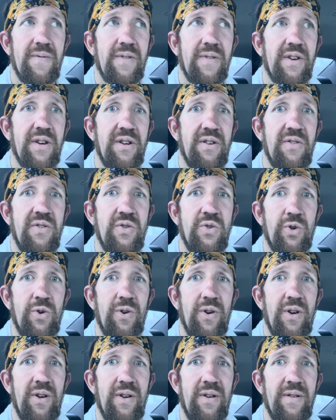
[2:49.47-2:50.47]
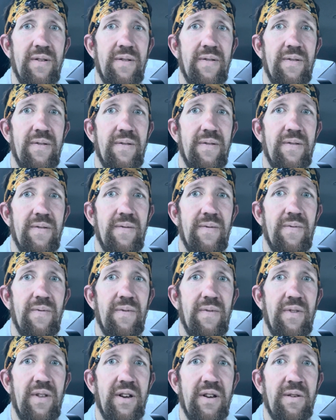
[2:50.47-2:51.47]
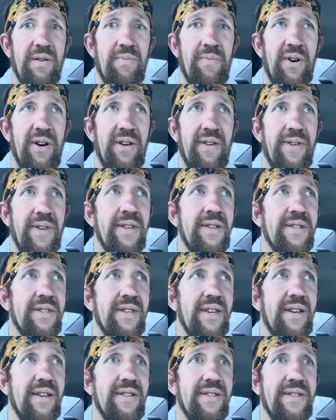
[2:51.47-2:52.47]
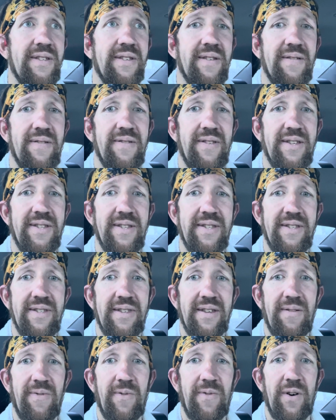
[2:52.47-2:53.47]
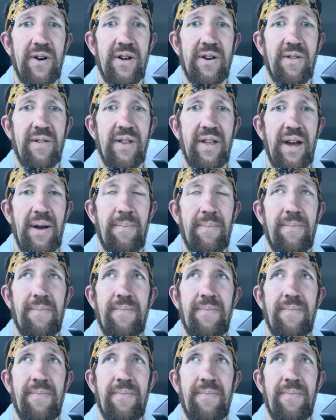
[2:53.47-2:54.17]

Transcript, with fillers: going to enjoy it like my thing says, this is the final lap.